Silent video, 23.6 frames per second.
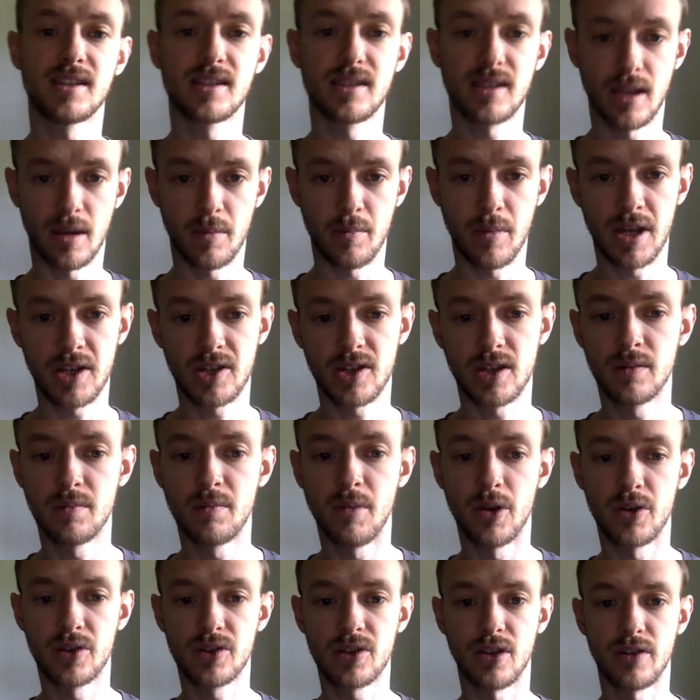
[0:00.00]
that are mentioned
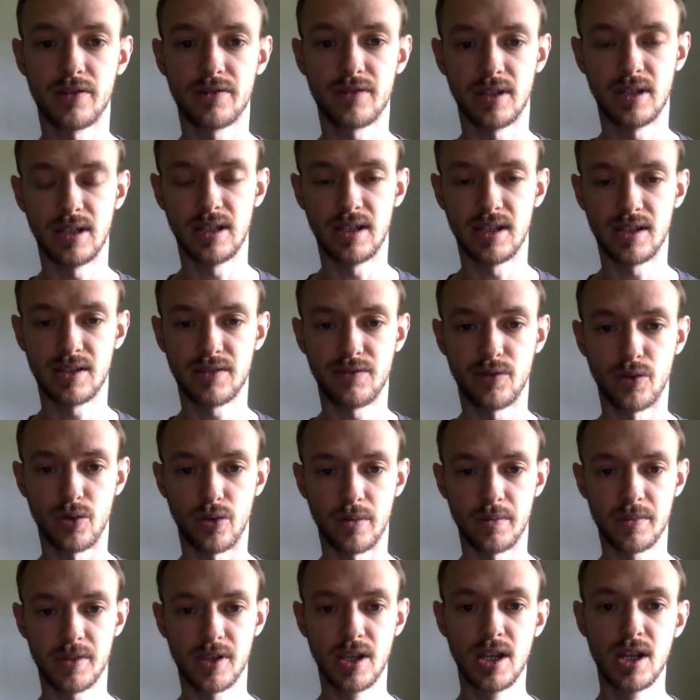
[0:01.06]
most often in these
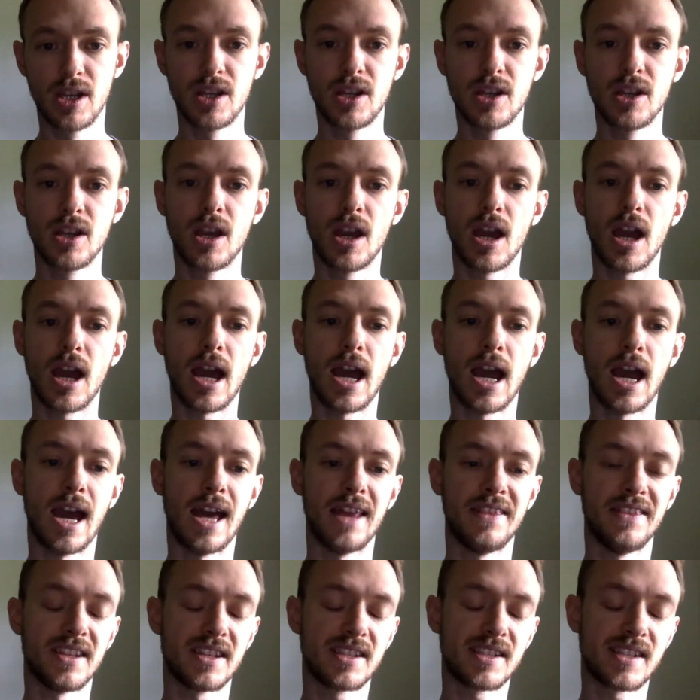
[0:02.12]
forums?
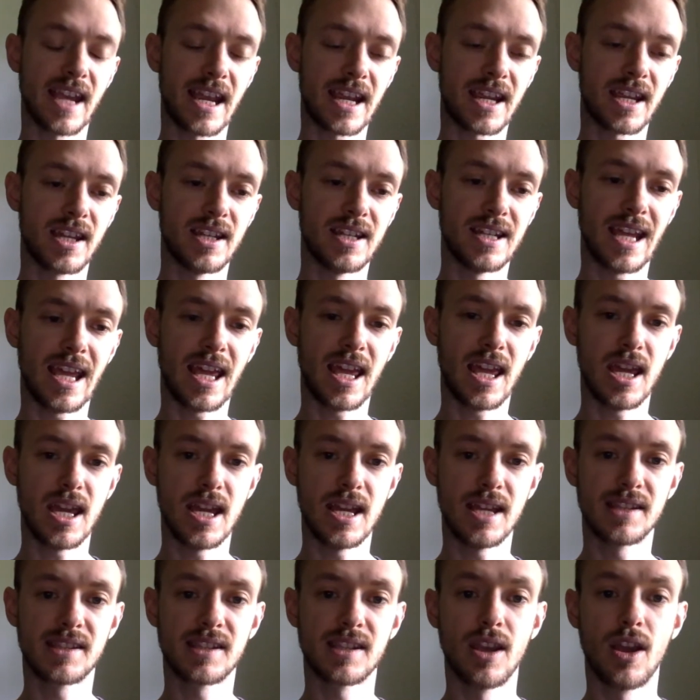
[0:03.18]
And the second
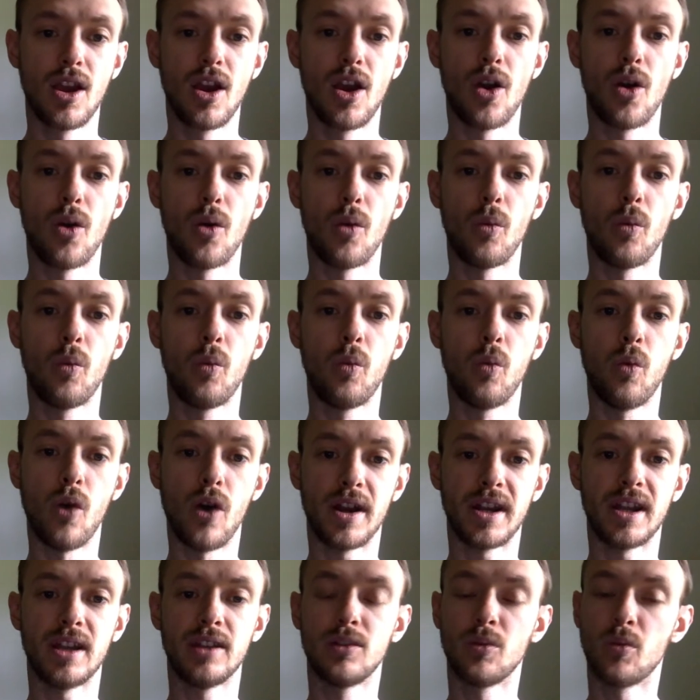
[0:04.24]
is,
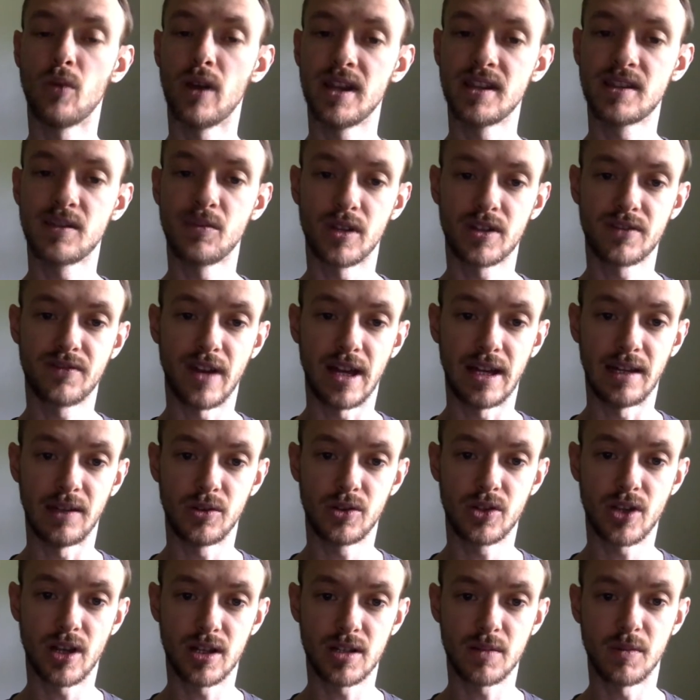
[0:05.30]
what are the ways in which value
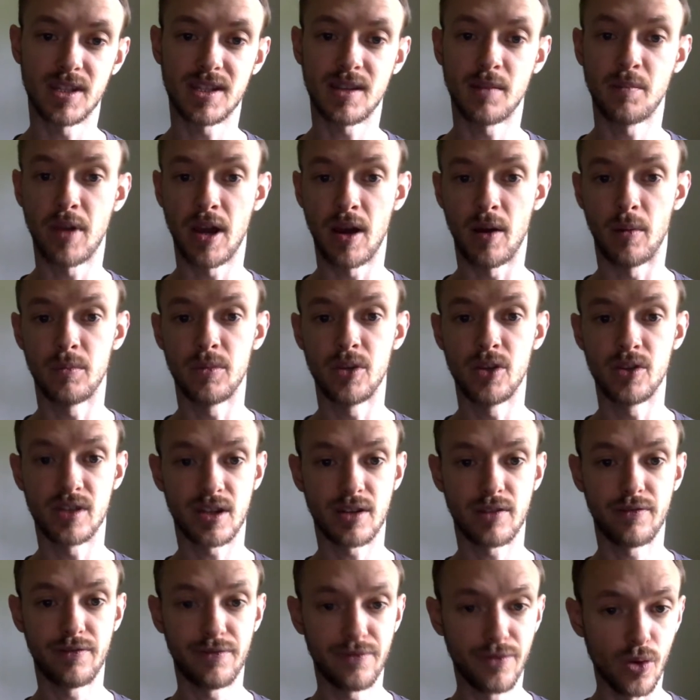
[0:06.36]
judgments about music are
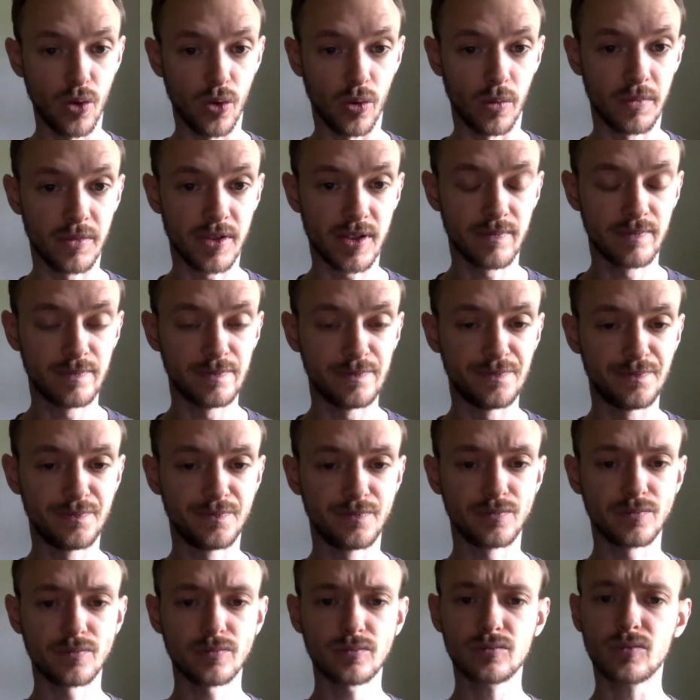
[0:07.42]
formed?
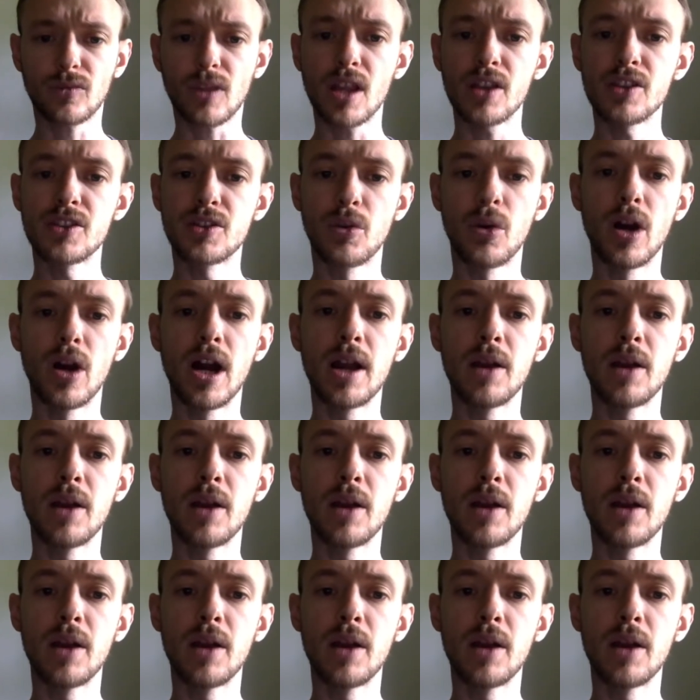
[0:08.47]
So I